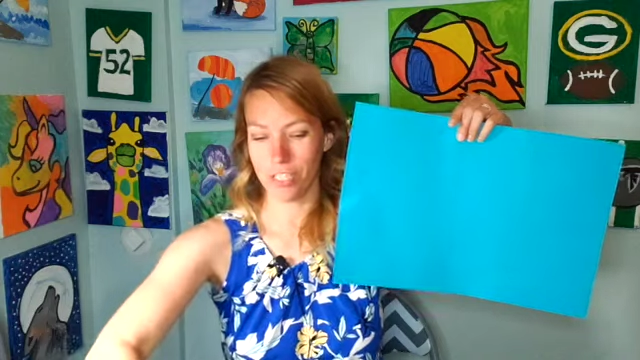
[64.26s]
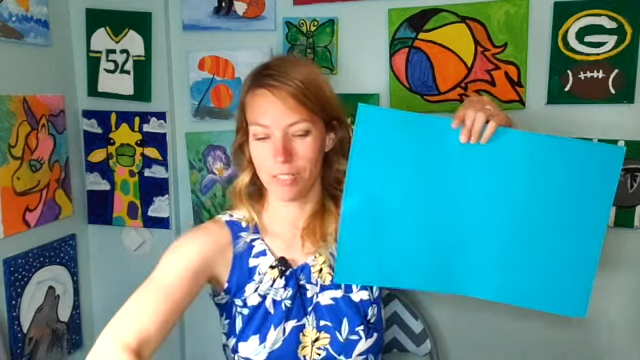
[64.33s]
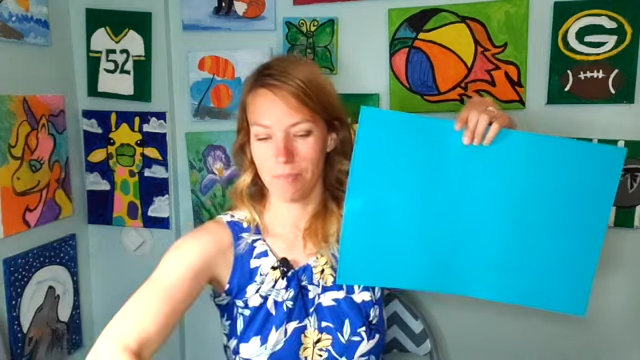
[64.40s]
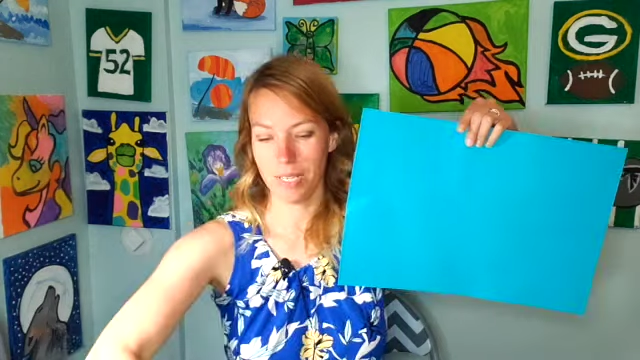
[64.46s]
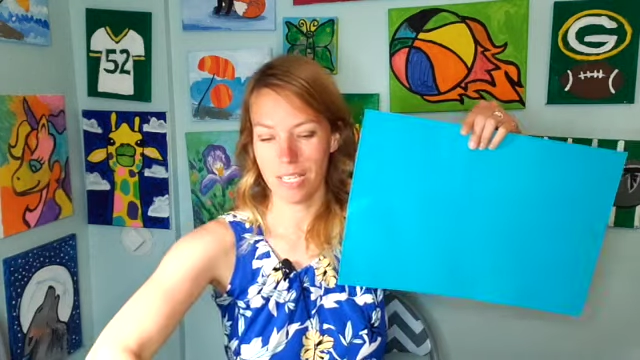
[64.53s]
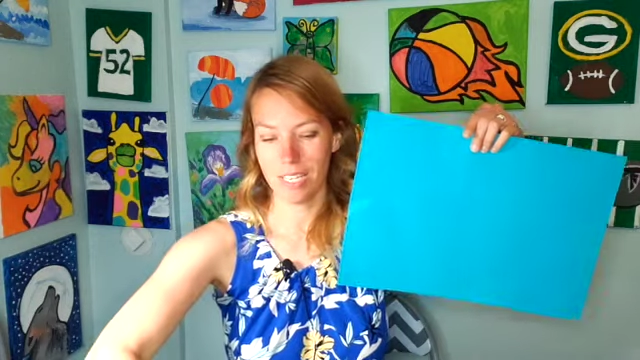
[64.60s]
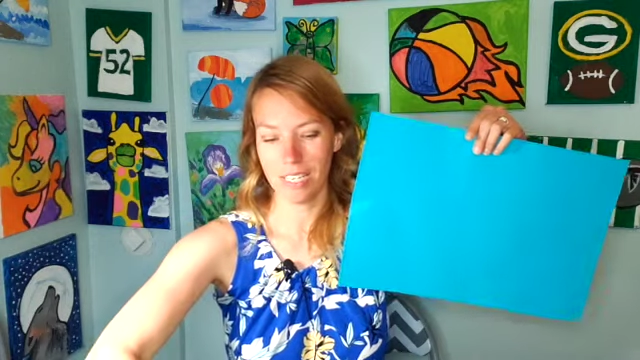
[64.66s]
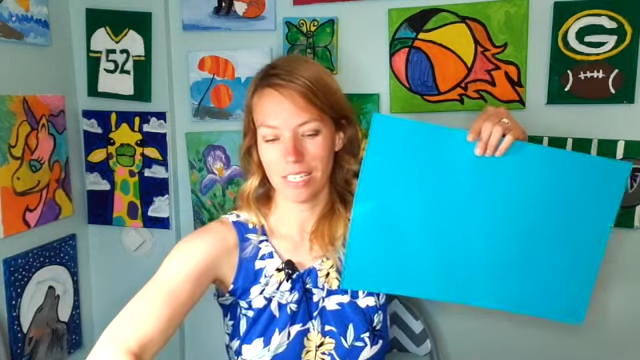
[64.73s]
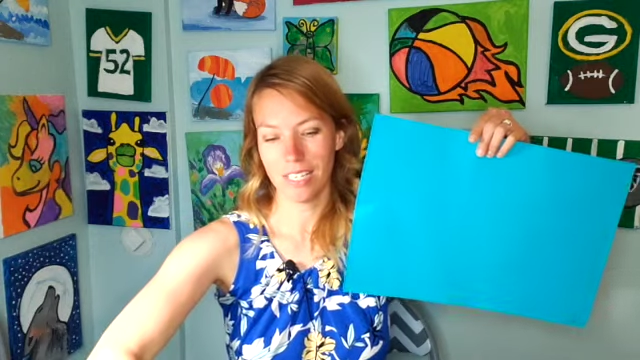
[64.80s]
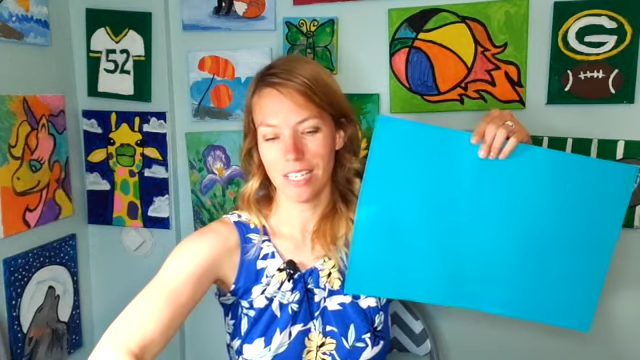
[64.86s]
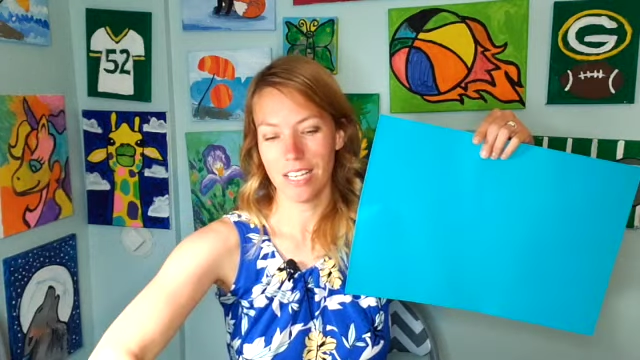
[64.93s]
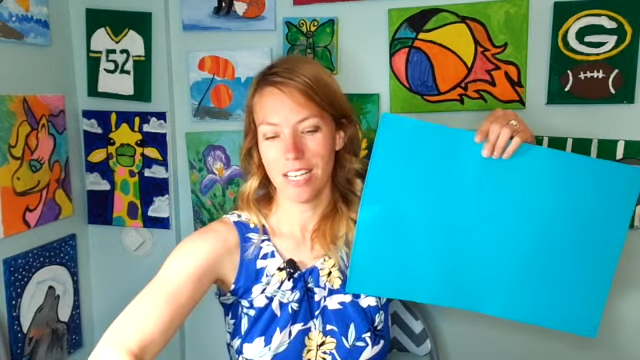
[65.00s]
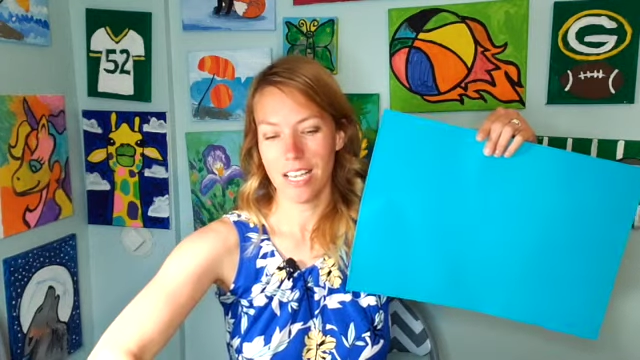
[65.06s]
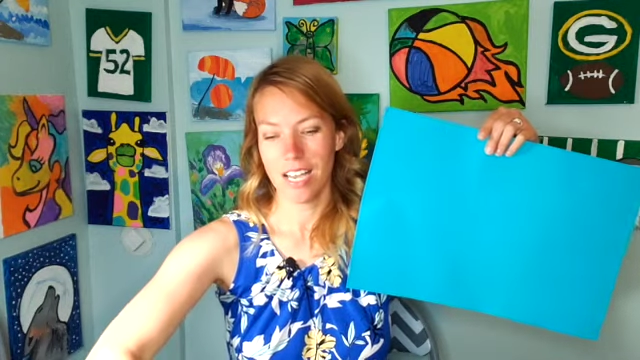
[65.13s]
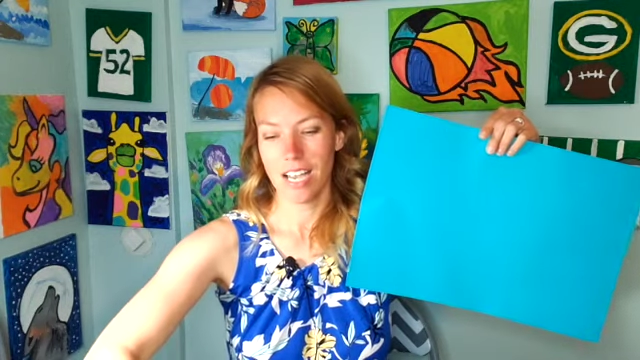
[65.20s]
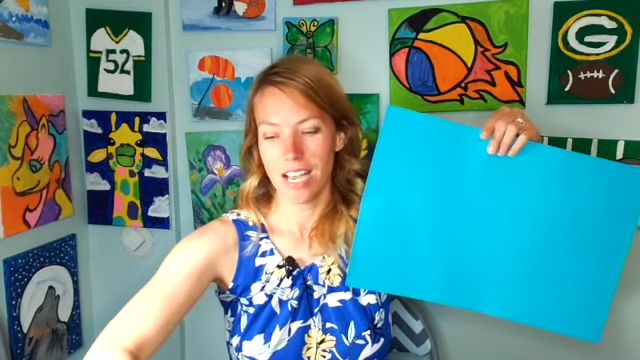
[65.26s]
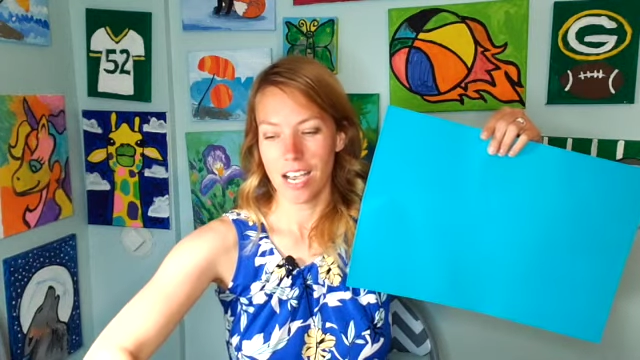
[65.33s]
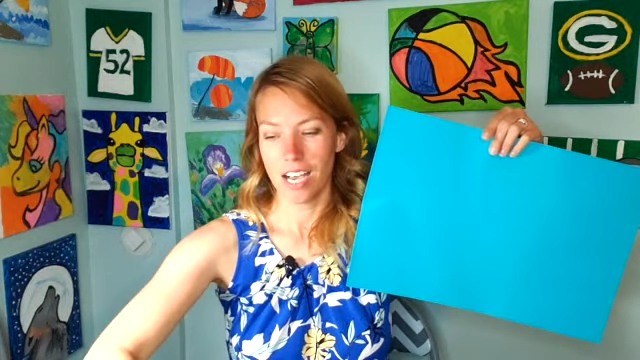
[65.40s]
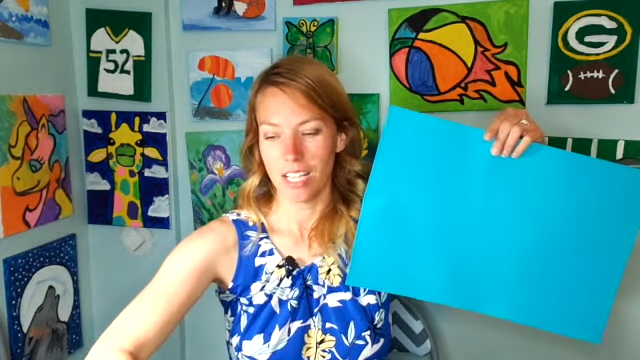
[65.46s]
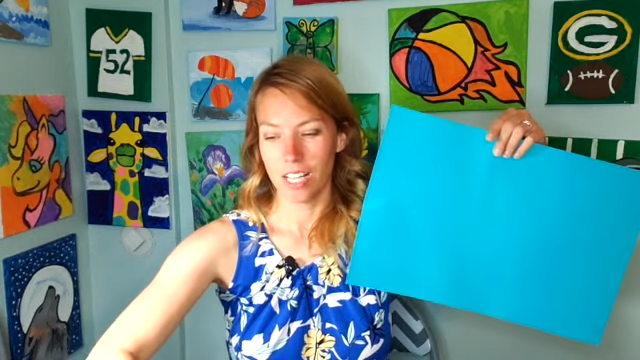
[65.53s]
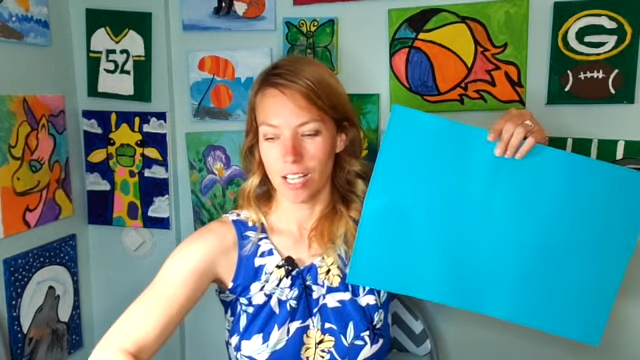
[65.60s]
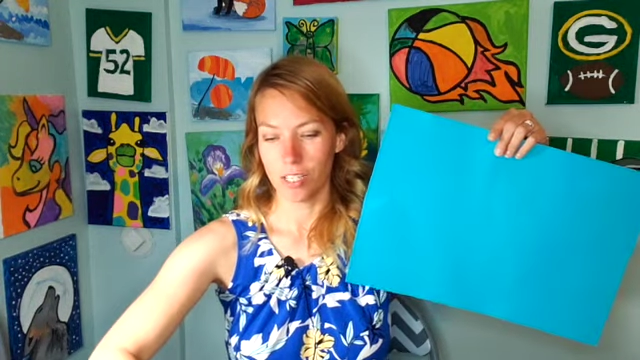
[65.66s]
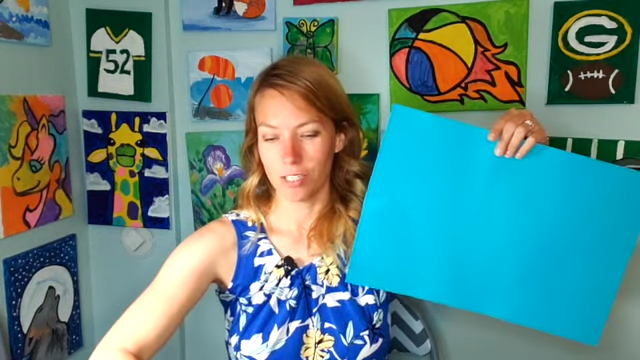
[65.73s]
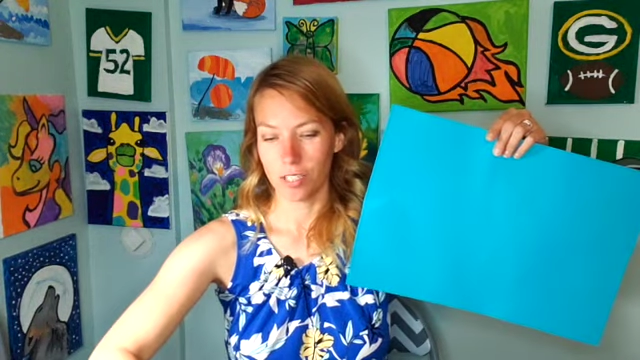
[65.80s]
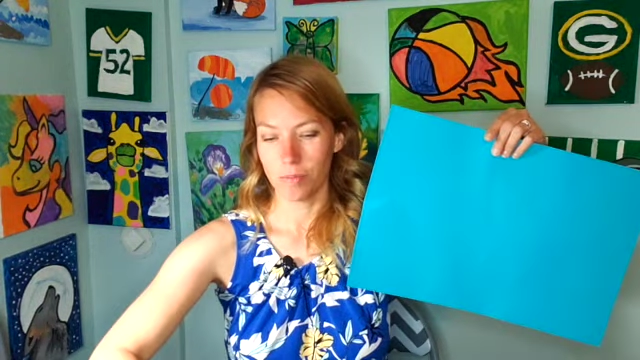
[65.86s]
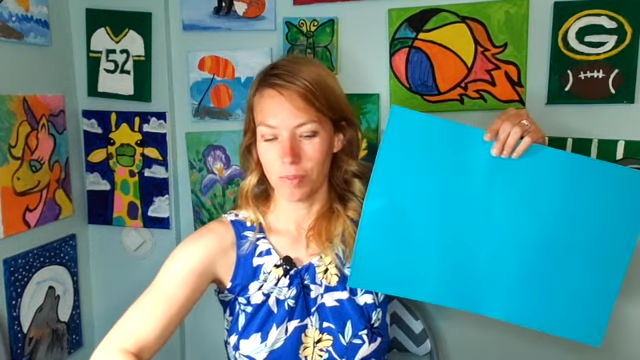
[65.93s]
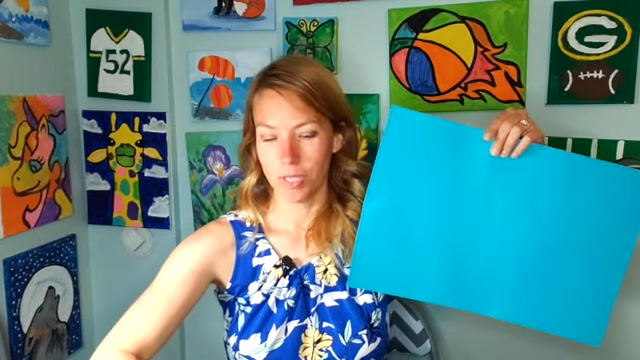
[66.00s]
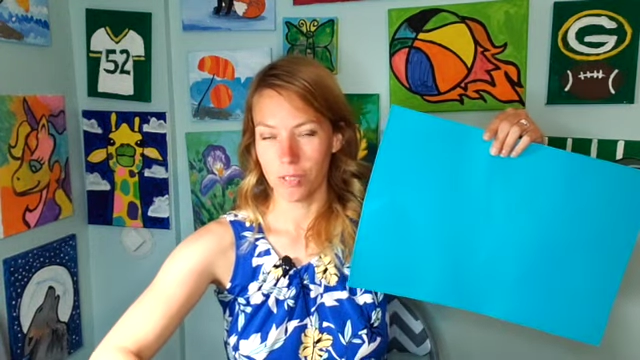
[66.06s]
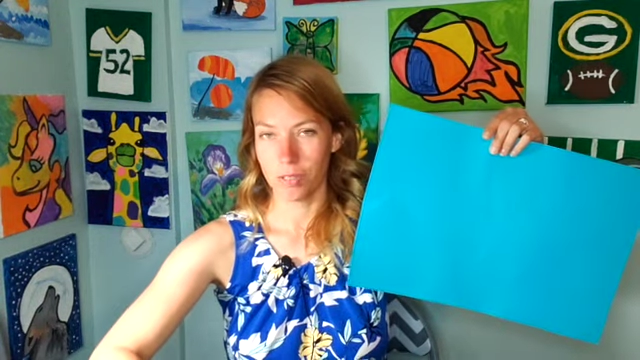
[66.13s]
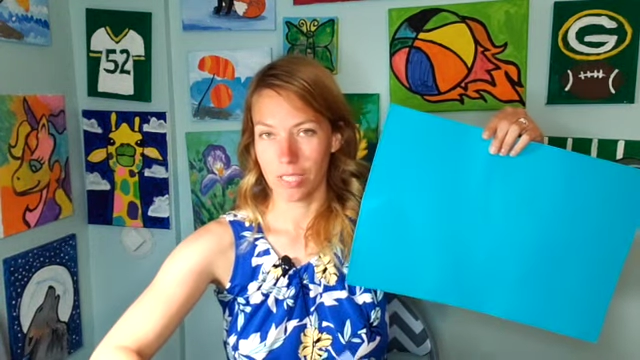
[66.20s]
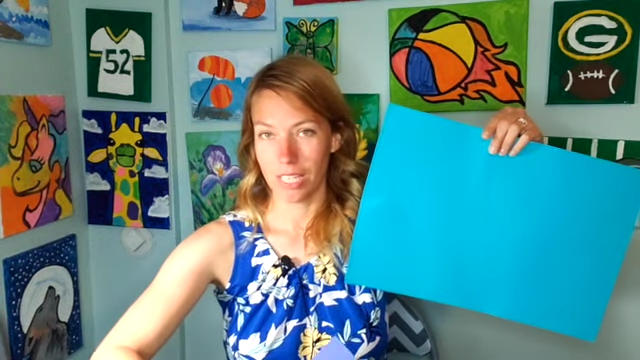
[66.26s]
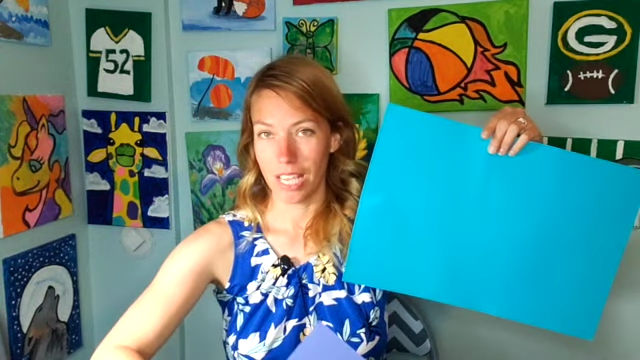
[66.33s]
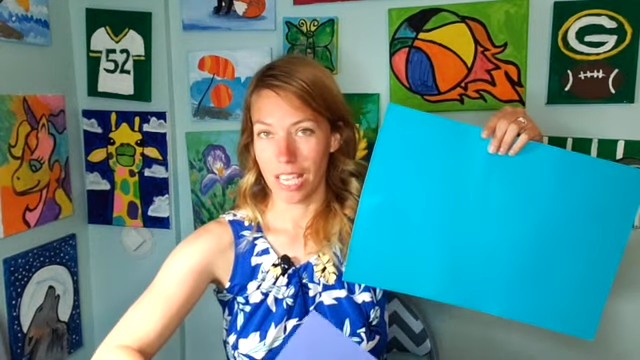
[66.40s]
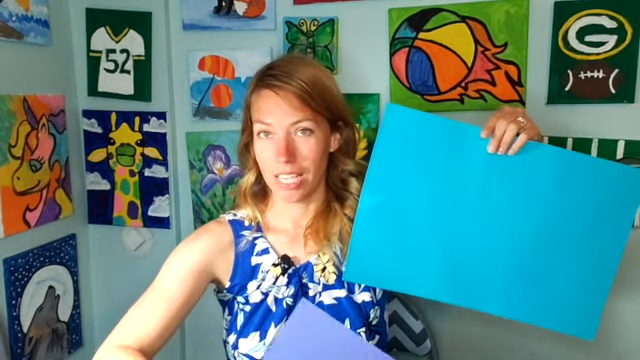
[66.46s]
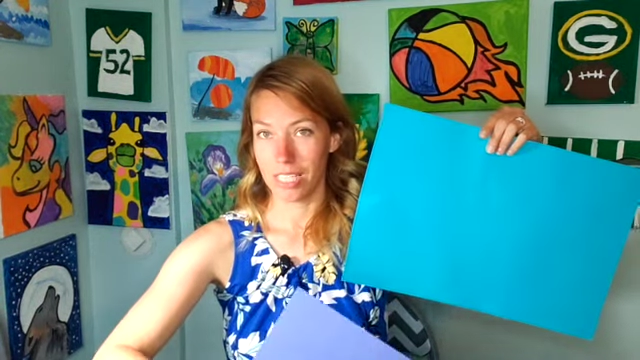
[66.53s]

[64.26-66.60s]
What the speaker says: to be. I'll also be using a